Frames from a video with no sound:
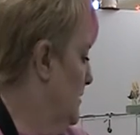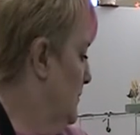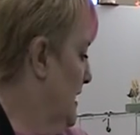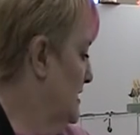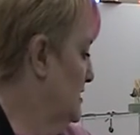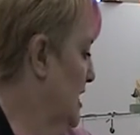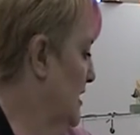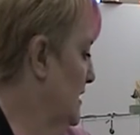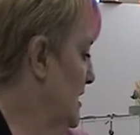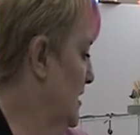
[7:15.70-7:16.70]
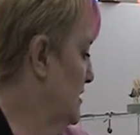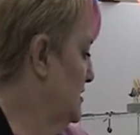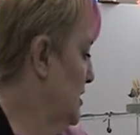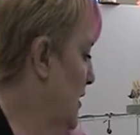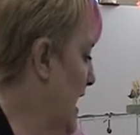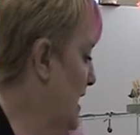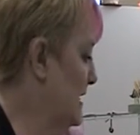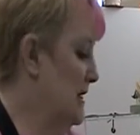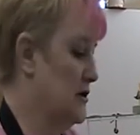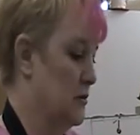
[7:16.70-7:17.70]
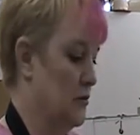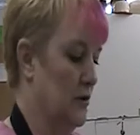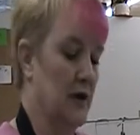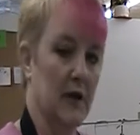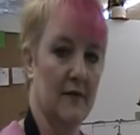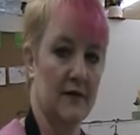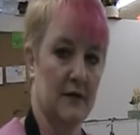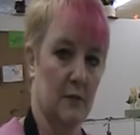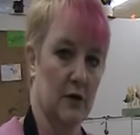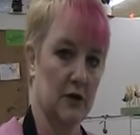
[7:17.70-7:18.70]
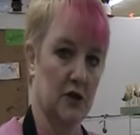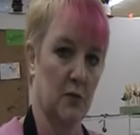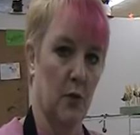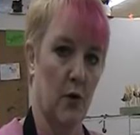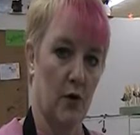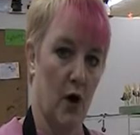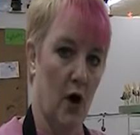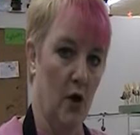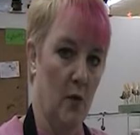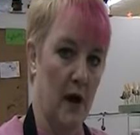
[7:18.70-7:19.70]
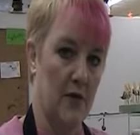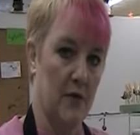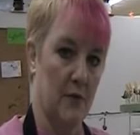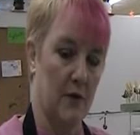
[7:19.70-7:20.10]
based on here, so I need to really give it some good support all the way through.